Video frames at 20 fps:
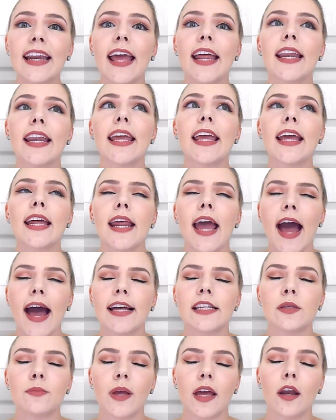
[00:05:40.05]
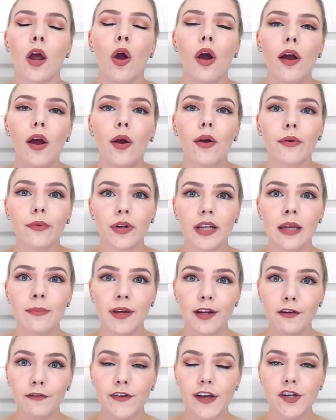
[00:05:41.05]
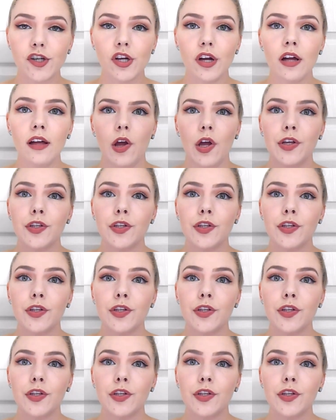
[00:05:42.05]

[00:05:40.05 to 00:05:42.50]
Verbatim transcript: and it has been really beneficial.